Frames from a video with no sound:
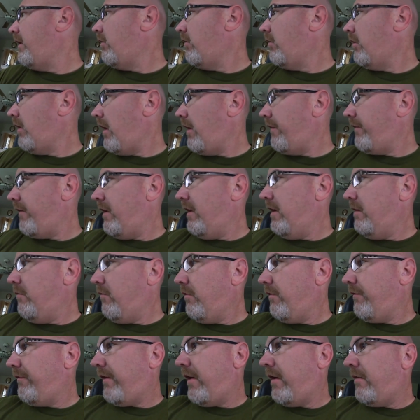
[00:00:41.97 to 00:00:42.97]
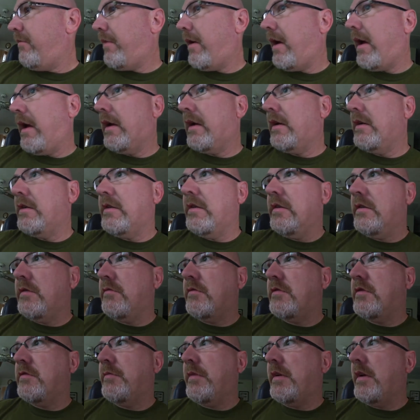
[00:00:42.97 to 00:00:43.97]
I won't have any more fan packages,
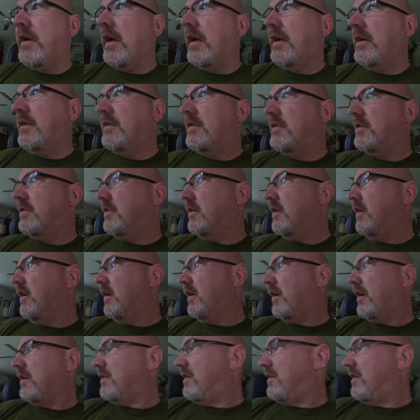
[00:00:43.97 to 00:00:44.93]
which would be nice, because